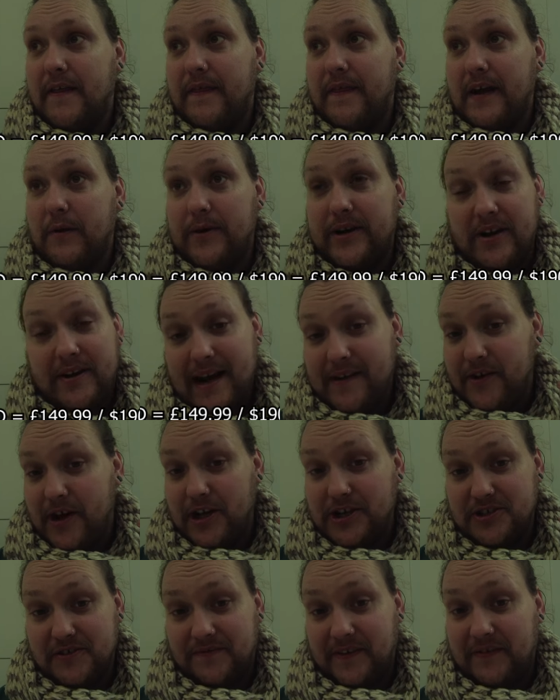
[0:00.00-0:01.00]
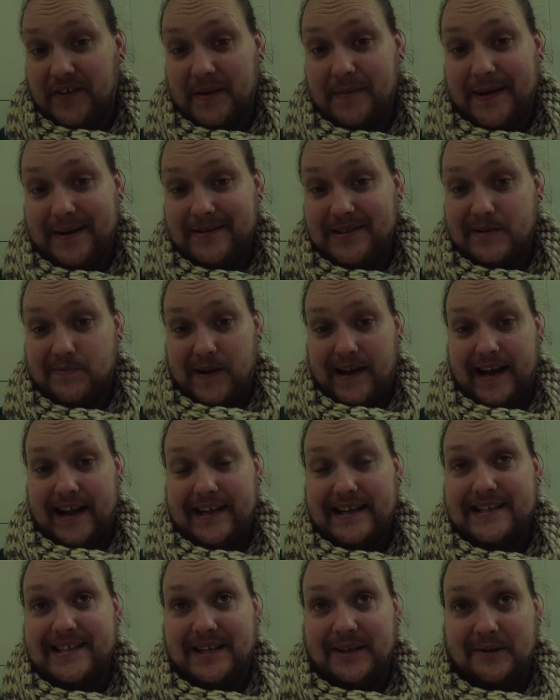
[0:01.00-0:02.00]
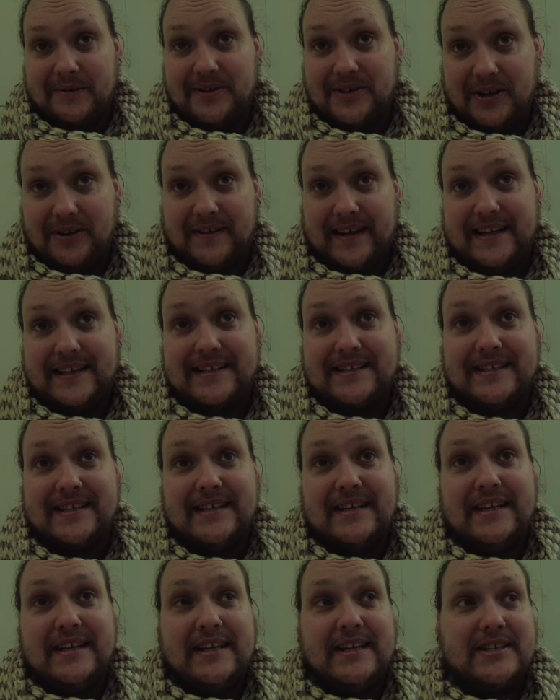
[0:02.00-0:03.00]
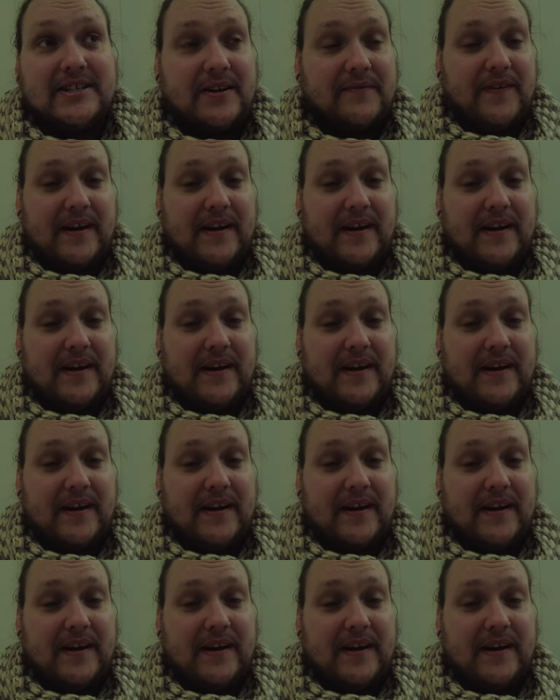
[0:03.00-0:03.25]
Now, we don't have £150 spare to do this. So